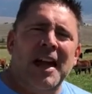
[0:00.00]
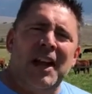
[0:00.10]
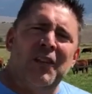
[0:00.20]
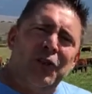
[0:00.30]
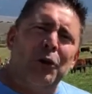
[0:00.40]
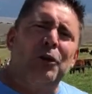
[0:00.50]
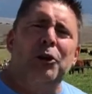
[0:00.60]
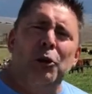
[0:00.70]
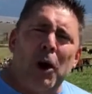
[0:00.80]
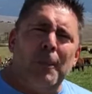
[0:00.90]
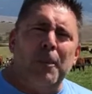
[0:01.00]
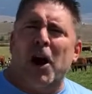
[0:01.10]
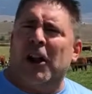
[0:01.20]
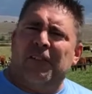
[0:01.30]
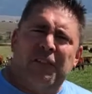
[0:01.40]
And if you grew up
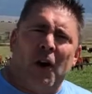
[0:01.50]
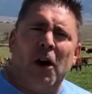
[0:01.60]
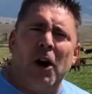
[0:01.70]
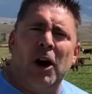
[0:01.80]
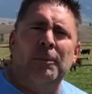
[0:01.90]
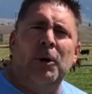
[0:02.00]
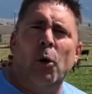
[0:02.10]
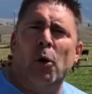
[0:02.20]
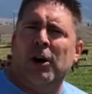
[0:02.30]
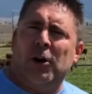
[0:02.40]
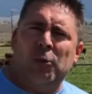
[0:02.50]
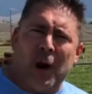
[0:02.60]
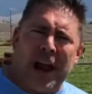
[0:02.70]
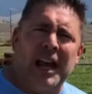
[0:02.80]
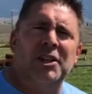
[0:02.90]
on a farm or a
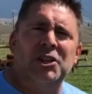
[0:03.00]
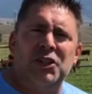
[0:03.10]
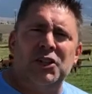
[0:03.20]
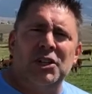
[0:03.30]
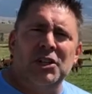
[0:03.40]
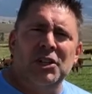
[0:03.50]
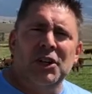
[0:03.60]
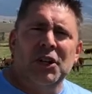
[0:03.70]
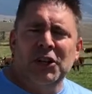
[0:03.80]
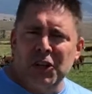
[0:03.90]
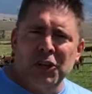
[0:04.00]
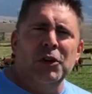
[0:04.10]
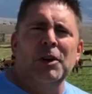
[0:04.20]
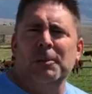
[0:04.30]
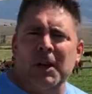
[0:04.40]
ranch, you
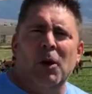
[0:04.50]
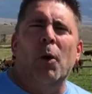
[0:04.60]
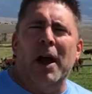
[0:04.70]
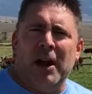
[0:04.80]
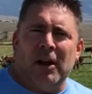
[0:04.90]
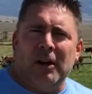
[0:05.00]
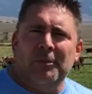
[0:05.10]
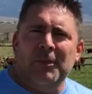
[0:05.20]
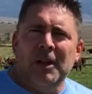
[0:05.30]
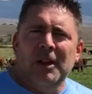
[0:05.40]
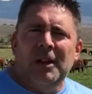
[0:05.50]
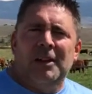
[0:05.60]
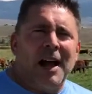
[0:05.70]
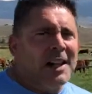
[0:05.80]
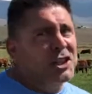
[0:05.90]
knew to be aware
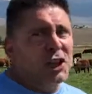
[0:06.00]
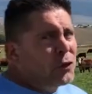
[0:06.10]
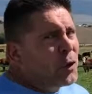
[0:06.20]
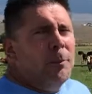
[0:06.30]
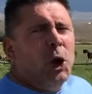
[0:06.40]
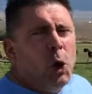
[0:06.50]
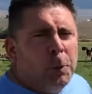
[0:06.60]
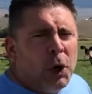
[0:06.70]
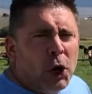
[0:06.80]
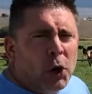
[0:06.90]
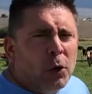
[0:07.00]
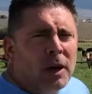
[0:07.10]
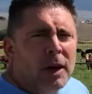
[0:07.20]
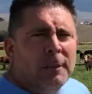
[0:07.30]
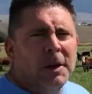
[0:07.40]
not just for moo
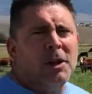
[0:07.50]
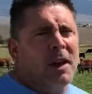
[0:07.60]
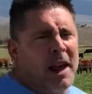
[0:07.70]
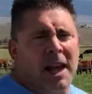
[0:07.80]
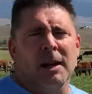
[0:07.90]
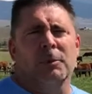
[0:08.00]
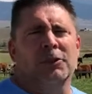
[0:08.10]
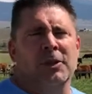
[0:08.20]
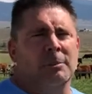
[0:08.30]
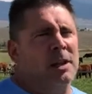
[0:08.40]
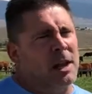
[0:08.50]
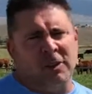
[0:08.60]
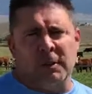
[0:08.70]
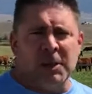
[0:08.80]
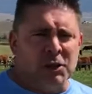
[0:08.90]
poo, but you know, animals
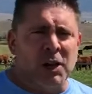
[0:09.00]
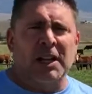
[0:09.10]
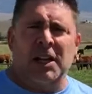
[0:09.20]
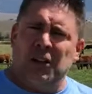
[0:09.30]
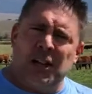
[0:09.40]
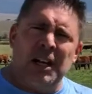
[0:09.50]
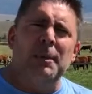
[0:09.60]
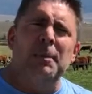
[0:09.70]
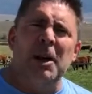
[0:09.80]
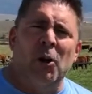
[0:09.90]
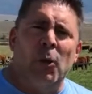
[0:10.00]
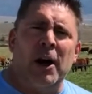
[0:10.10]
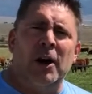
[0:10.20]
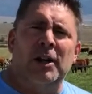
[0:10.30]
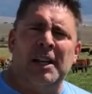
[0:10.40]
sometimes can be tricky and you need to be
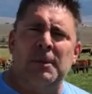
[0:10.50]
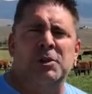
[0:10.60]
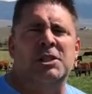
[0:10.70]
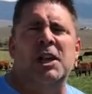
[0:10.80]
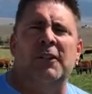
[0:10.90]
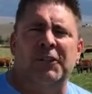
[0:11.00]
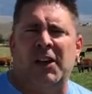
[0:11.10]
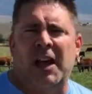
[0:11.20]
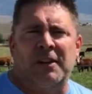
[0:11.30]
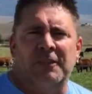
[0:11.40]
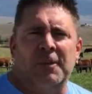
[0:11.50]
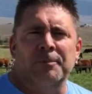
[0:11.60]
aware to keep yourself safe.